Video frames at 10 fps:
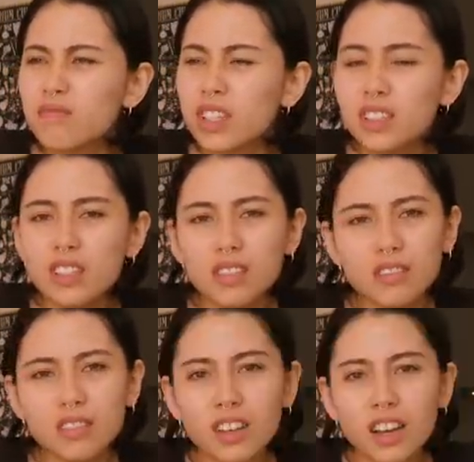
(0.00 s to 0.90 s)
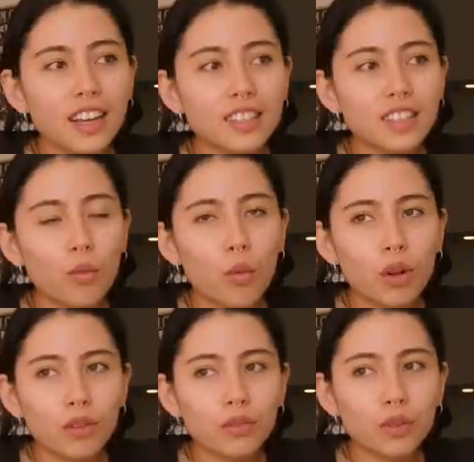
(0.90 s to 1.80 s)
is it it's like
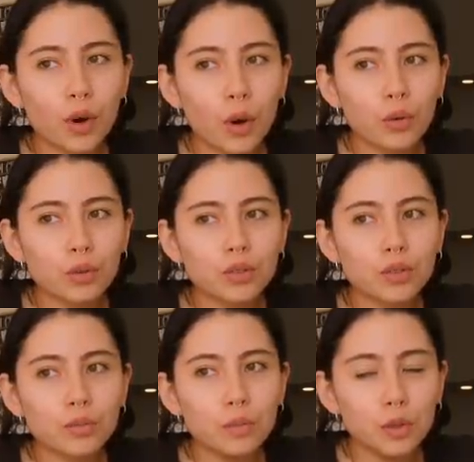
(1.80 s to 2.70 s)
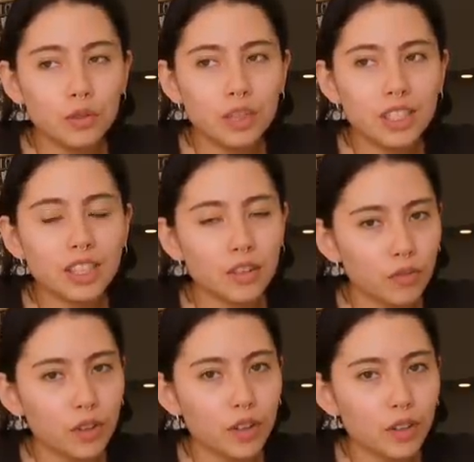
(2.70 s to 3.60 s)
one of those movies
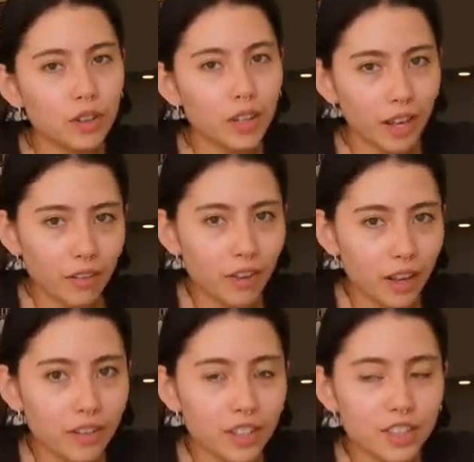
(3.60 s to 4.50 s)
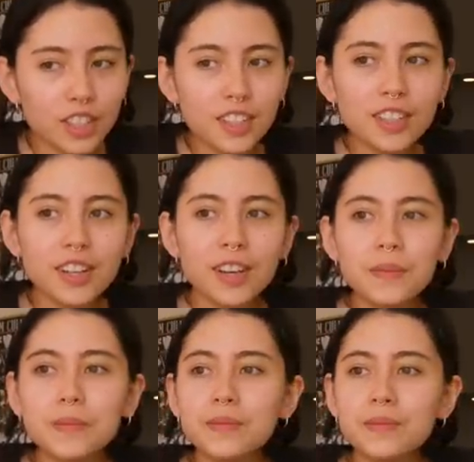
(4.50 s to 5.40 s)
that feel like fan fiction
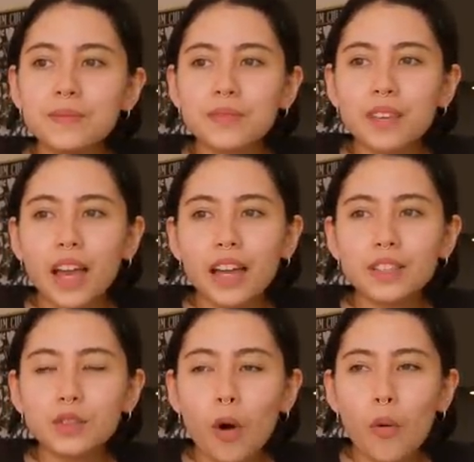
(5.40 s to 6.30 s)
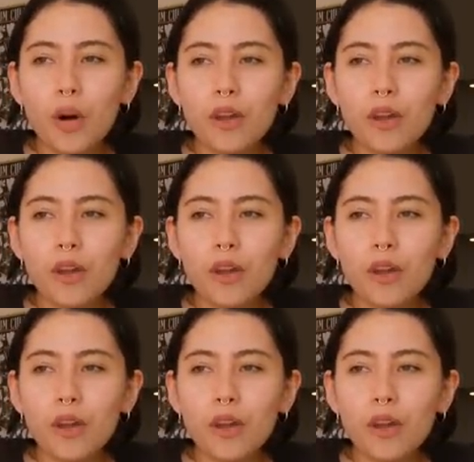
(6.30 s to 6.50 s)
and so